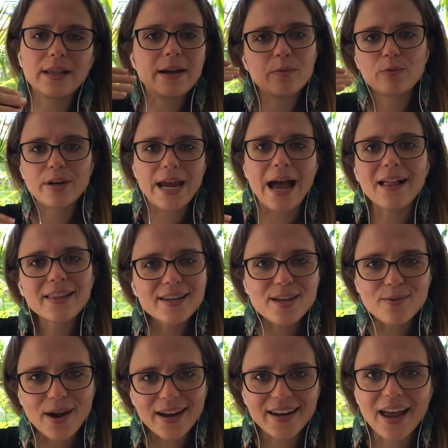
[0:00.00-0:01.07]
reality
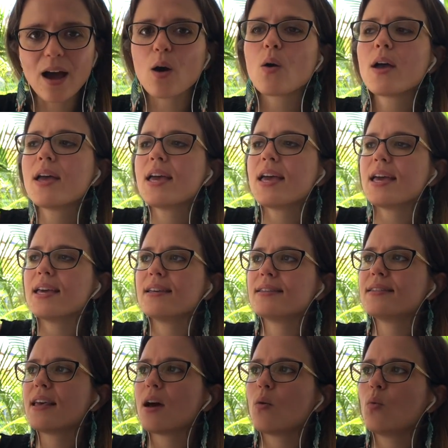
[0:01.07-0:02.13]
right now
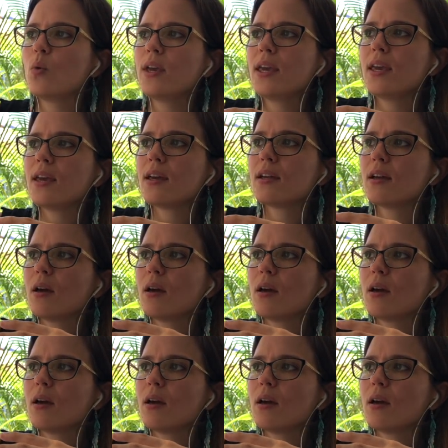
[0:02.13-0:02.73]
is that we